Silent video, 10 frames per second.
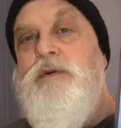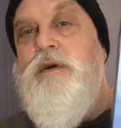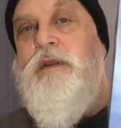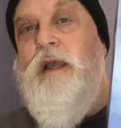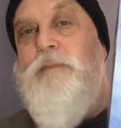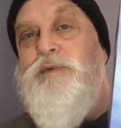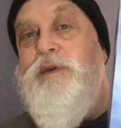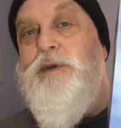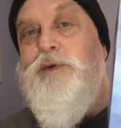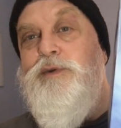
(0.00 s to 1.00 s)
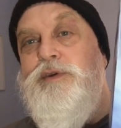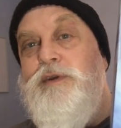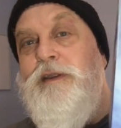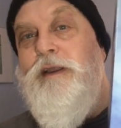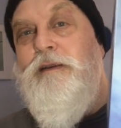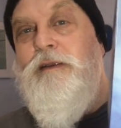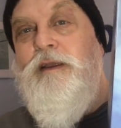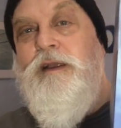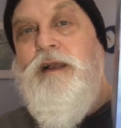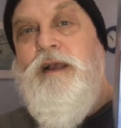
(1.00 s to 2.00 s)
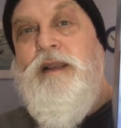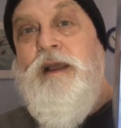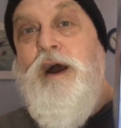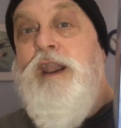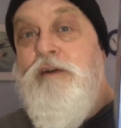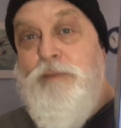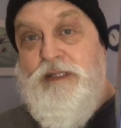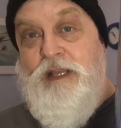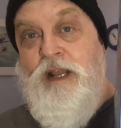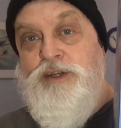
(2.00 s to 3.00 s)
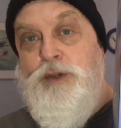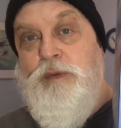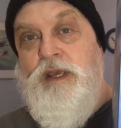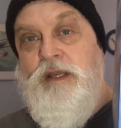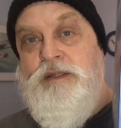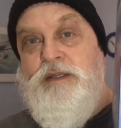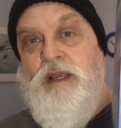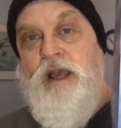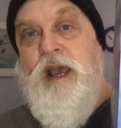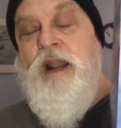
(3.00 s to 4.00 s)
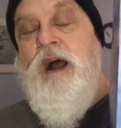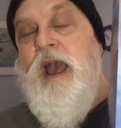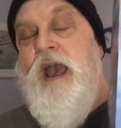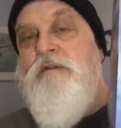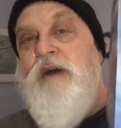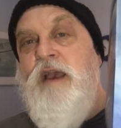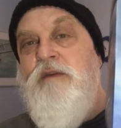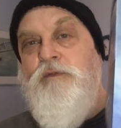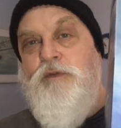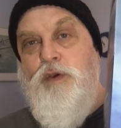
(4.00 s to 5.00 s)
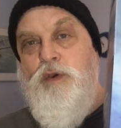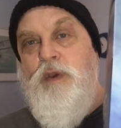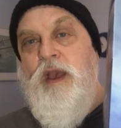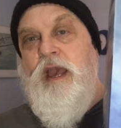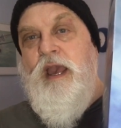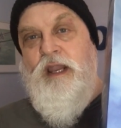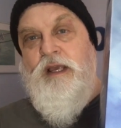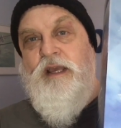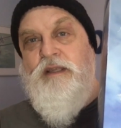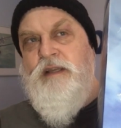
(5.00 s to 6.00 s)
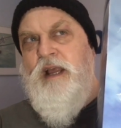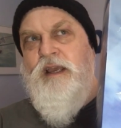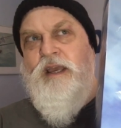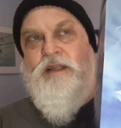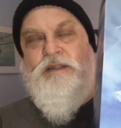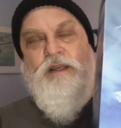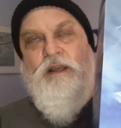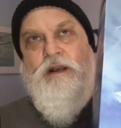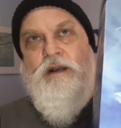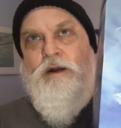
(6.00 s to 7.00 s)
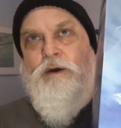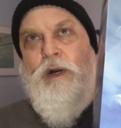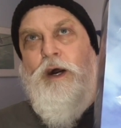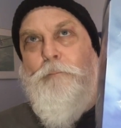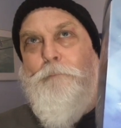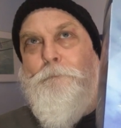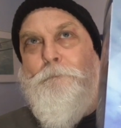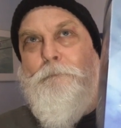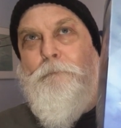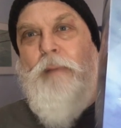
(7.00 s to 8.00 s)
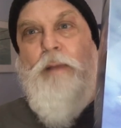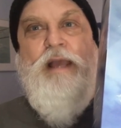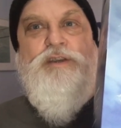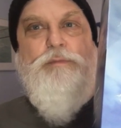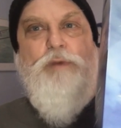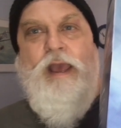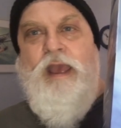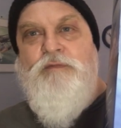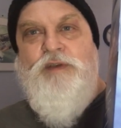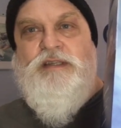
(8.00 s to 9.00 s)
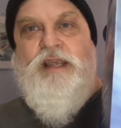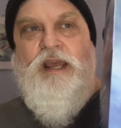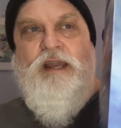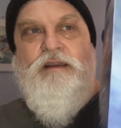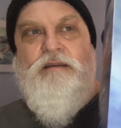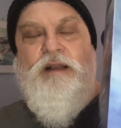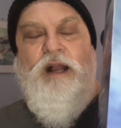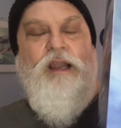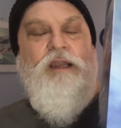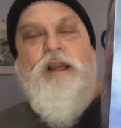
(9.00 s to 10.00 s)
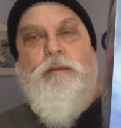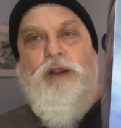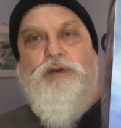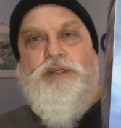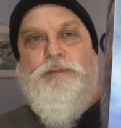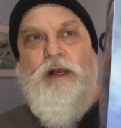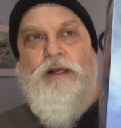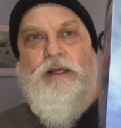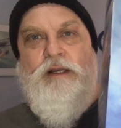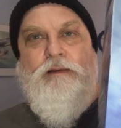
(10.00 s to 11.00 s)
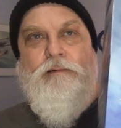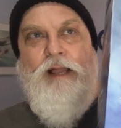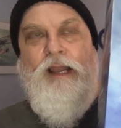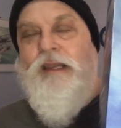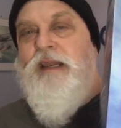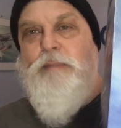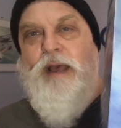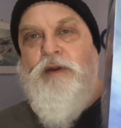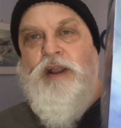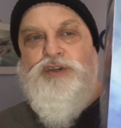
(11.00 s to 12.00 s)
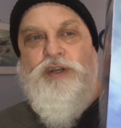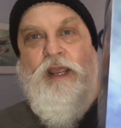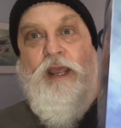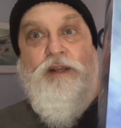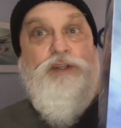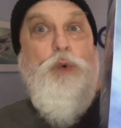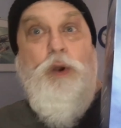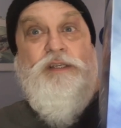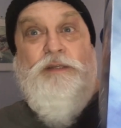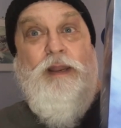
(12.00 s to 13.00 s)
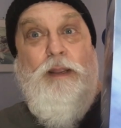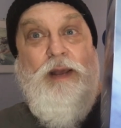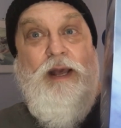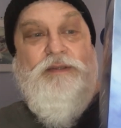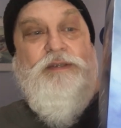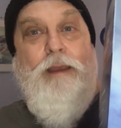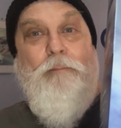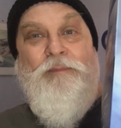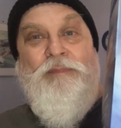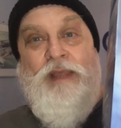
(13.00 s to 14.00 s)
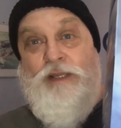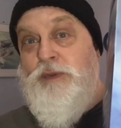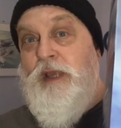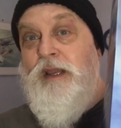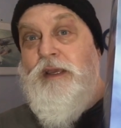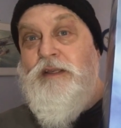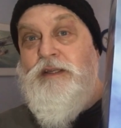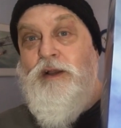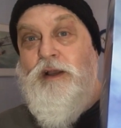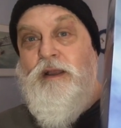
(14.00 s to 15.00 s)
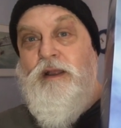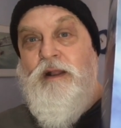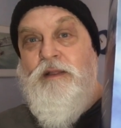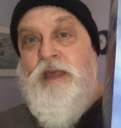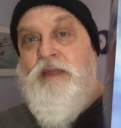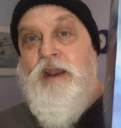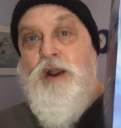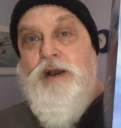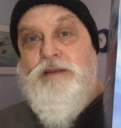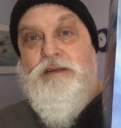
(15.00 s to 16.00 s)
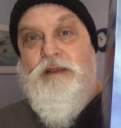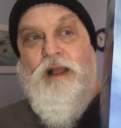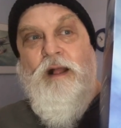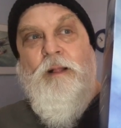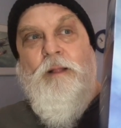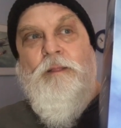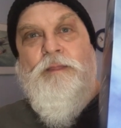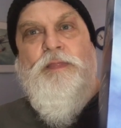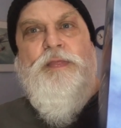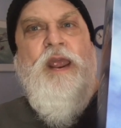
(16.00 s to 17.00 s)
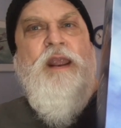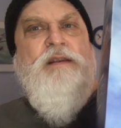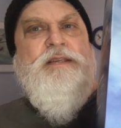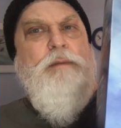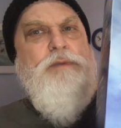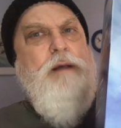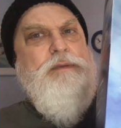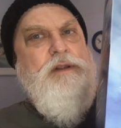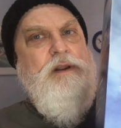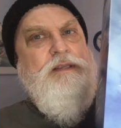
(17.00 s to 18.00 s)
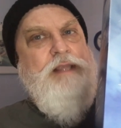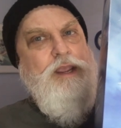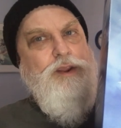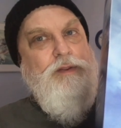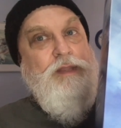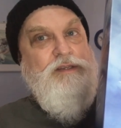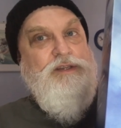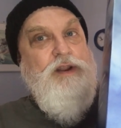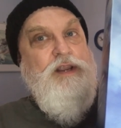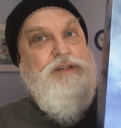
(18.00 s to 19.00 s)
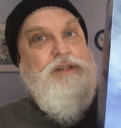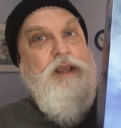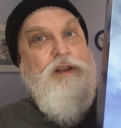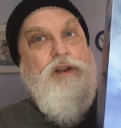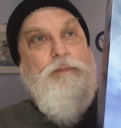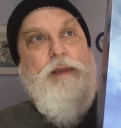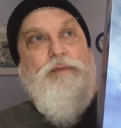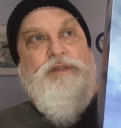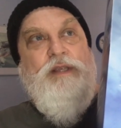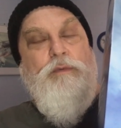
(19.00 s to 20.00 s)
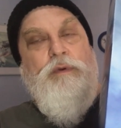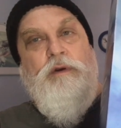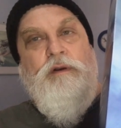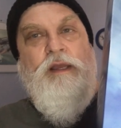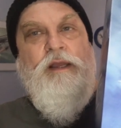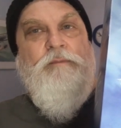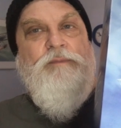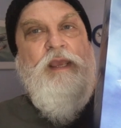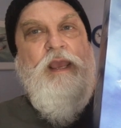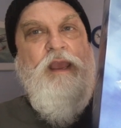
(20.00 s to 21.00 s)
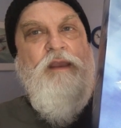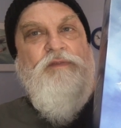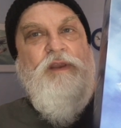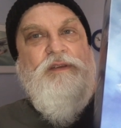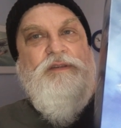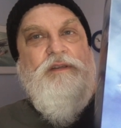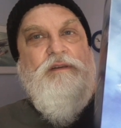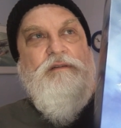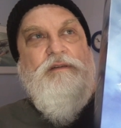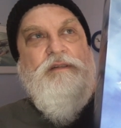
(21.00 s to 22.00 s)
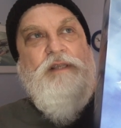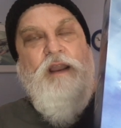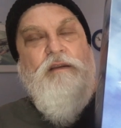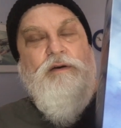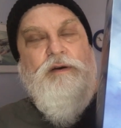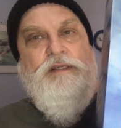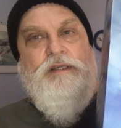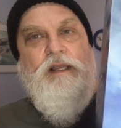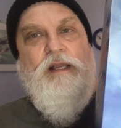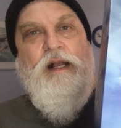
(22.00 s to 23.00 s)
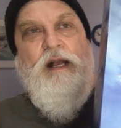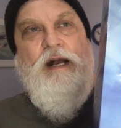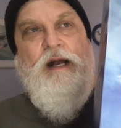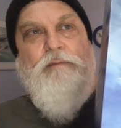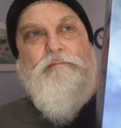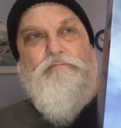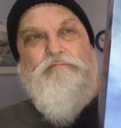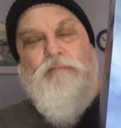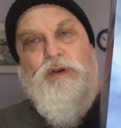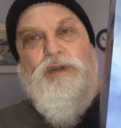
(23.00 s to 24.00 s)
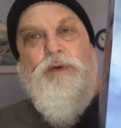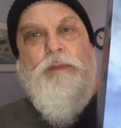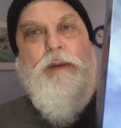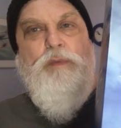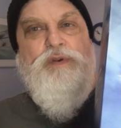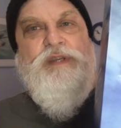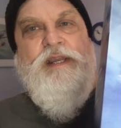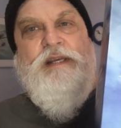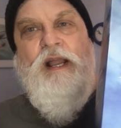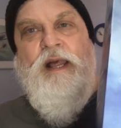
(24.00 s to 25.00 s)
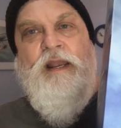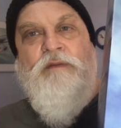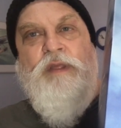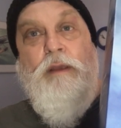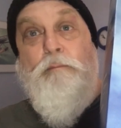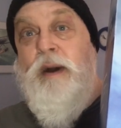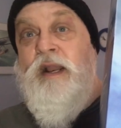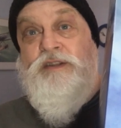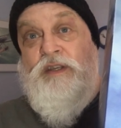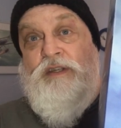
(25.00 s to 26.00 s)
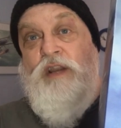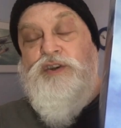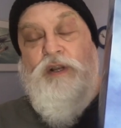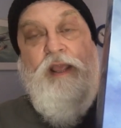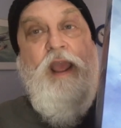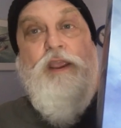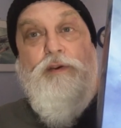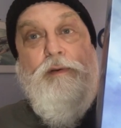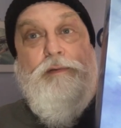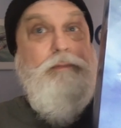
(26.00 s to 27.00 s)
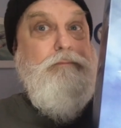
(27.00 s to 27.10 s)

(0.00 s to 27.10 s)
right? Absolutely gorgeous. Look at that. Now, I love my sailing ship kits, and I have a few Hella kits. And Hella kits, well, imagine my Airfix kit, a little bit crisper, a little better engineered, and twice as many parts. Yeah, that's what the Hella kits are like. They're nice. They're sometimes not as accurate. That's a strange thing. A lot of people say, well, look, the Airfix St Louis could do with a bit more detail in it and everything, but essentially accurate.